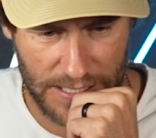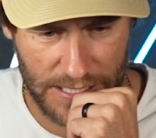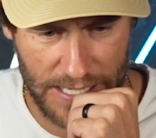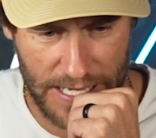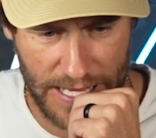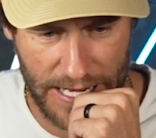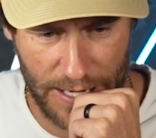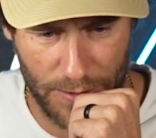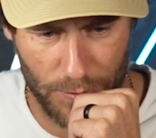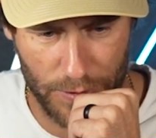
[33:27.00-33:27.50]

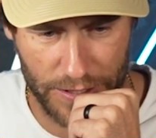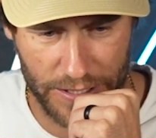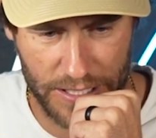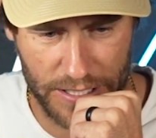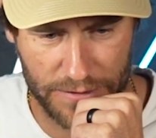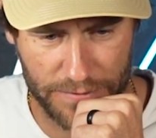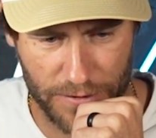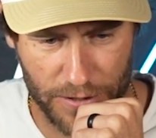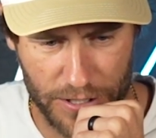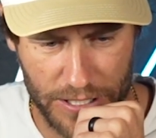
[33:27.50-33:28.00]
and I want to
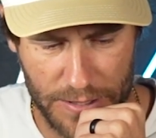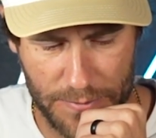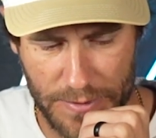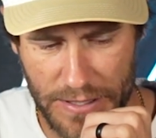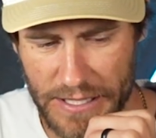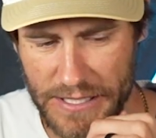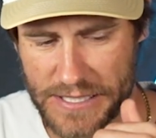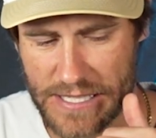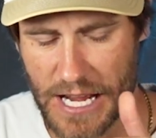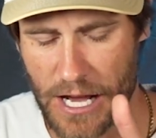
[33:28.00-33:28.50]
convert him,
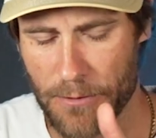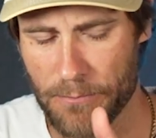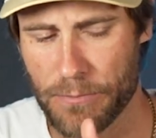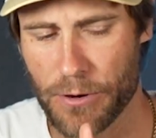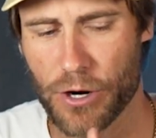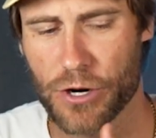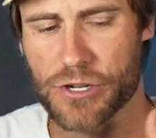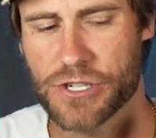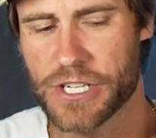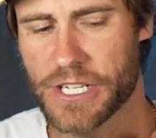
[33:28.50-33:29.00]
he's now
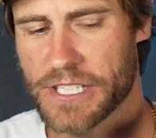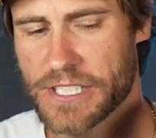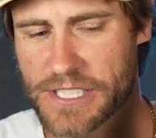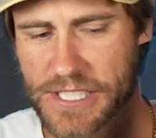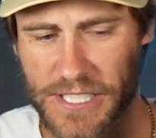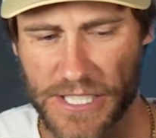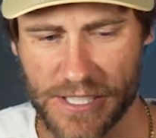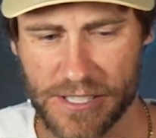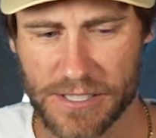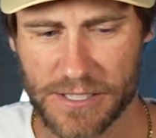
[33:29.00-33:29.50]

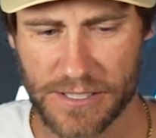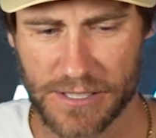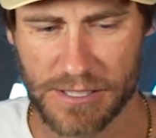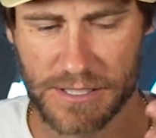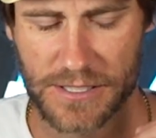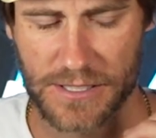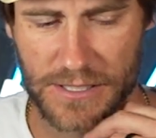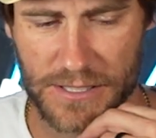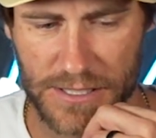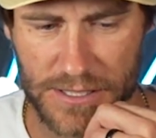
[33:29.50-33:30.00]
purchased
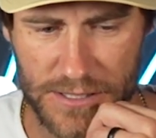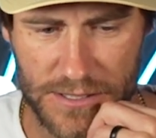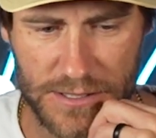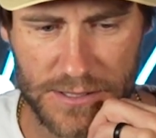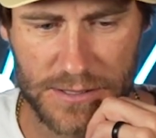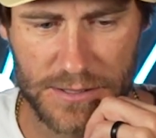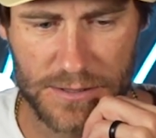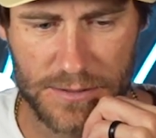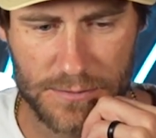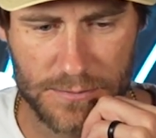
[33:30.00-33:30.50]

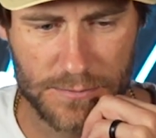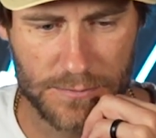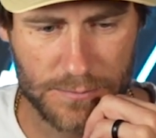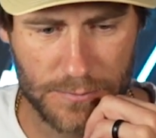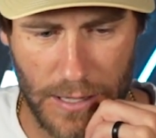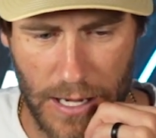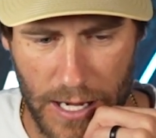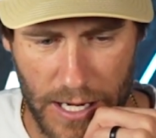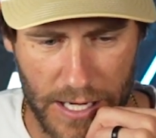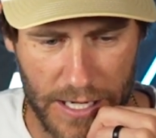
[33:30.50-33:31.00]

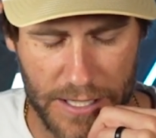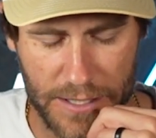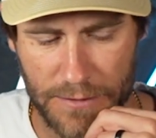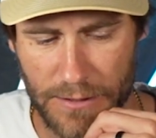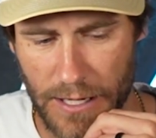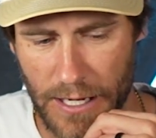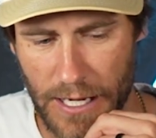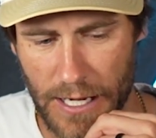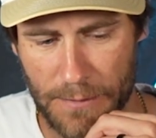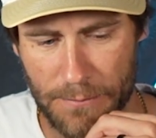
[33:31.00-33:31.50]

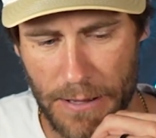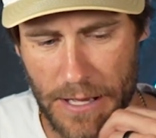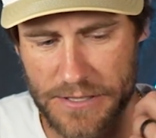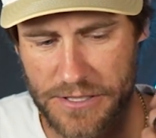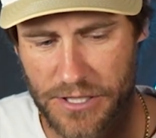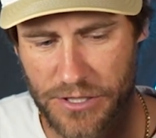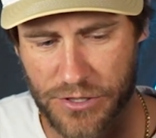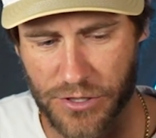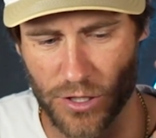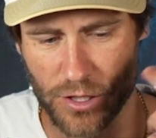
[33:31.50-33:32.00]
my pest
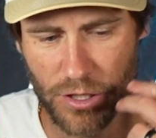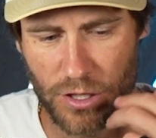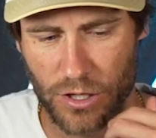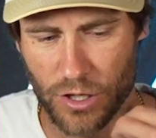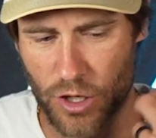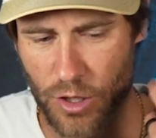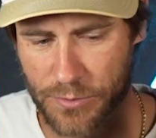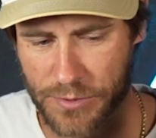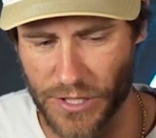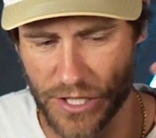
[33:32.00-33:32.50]
control or
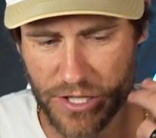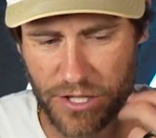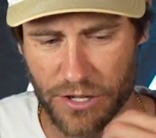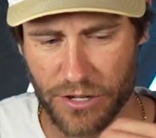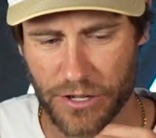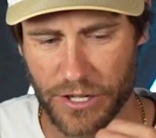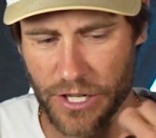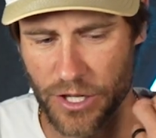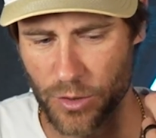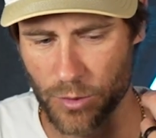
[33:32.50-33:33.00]
home
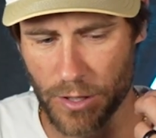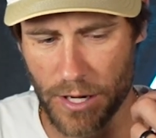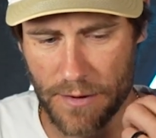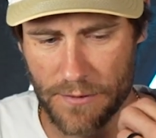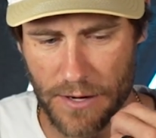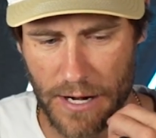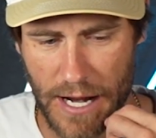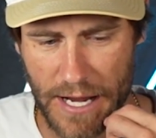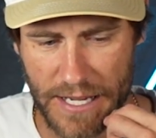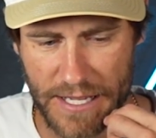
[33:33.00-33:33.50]
security or
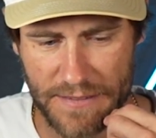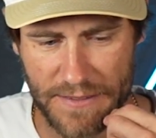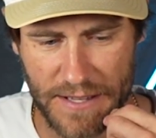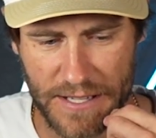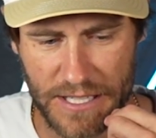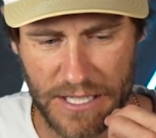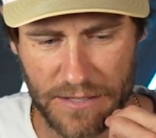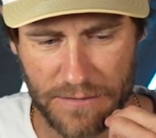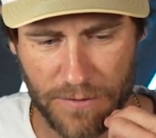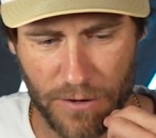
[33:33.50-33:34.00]
whatever, I can then
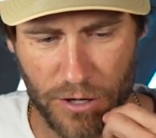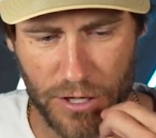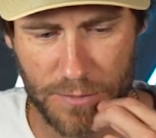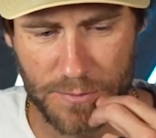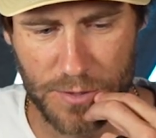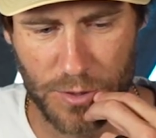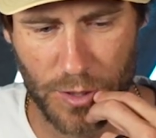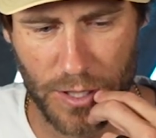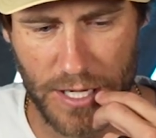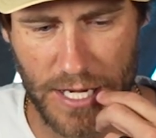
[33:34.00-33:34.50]
convert him
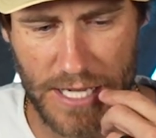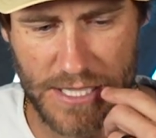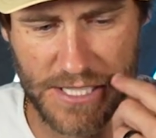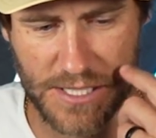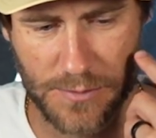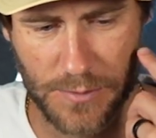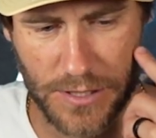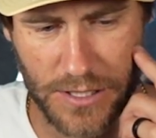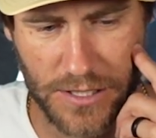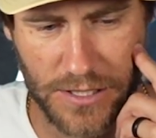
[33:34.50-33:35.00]
to a
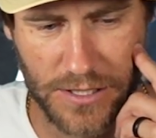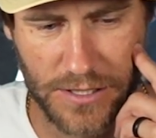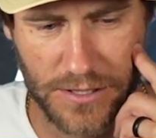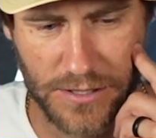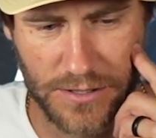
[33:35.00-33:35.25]
customer.